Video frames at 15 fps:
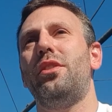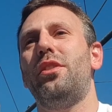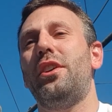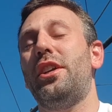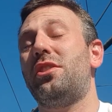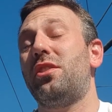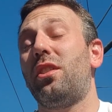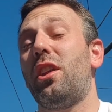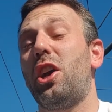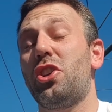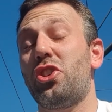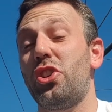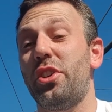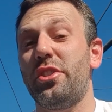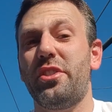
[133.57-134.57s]
It's
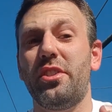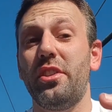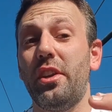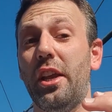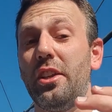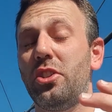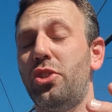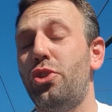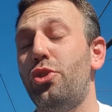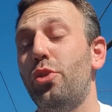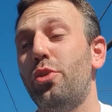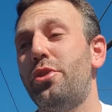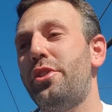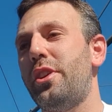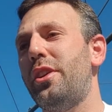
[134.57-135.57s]
luscious, it's
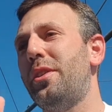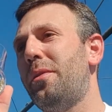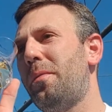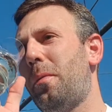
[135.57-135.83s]
juicy.